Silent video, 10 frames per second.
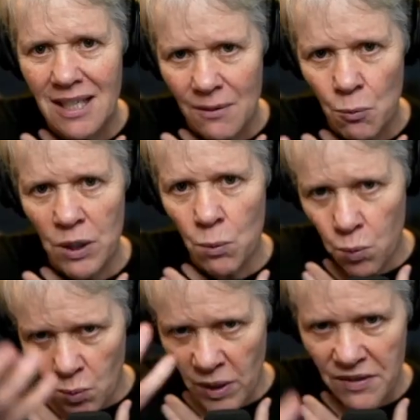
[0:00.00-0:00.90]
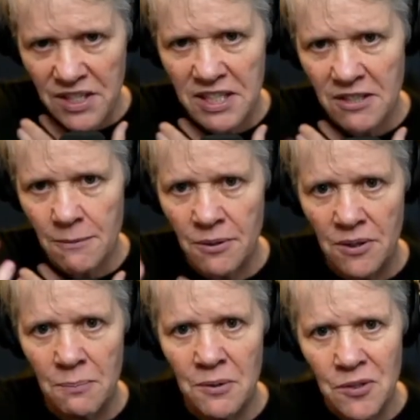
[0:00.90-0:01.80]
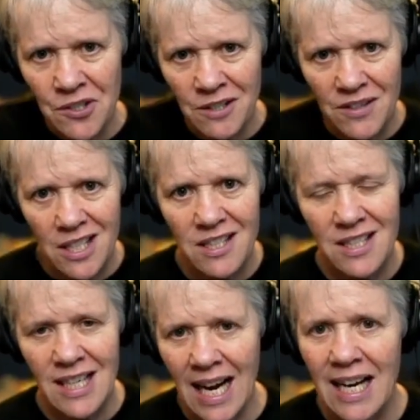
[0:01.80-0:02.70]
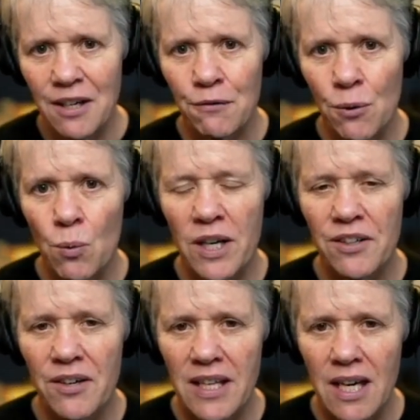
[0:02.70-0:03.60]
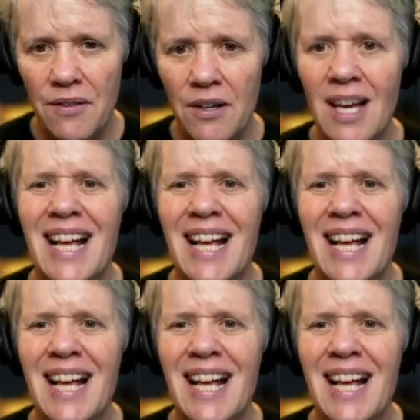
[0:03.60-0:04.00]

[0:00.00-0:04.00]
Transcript: where the distribution of these is higher for one or the other.